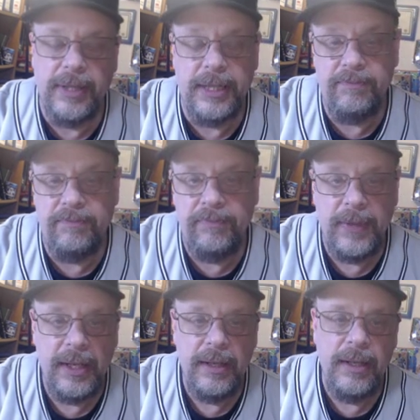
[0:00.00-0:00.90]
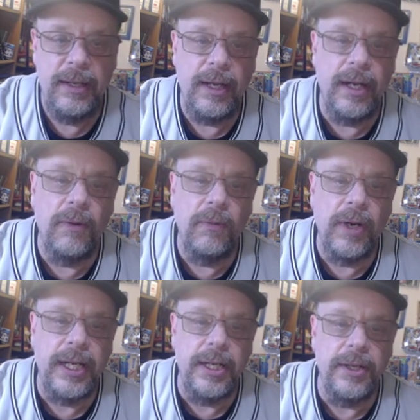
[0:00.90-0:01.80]
But, you know, what
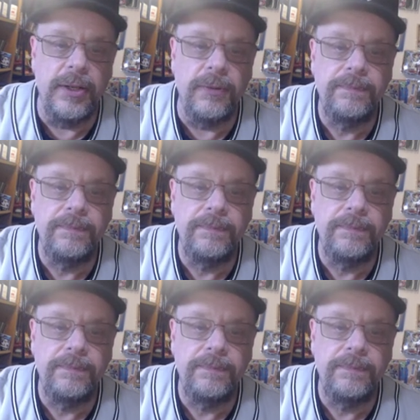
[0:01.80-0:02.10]
can you do?